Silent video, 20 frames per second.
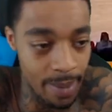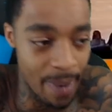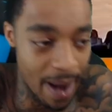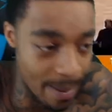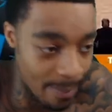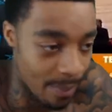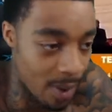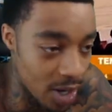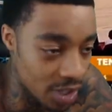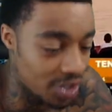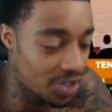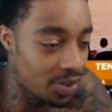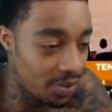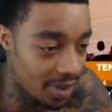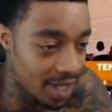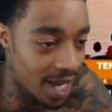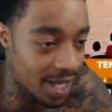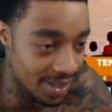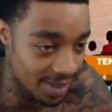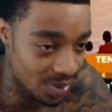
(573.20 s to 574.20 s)
by March
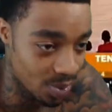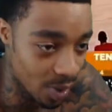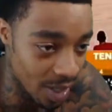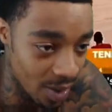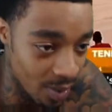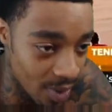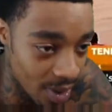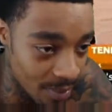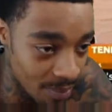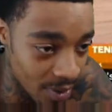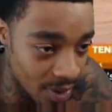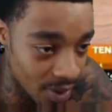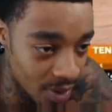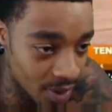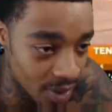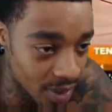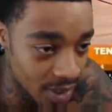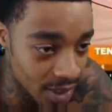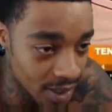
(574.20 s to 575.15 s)
2021, bro.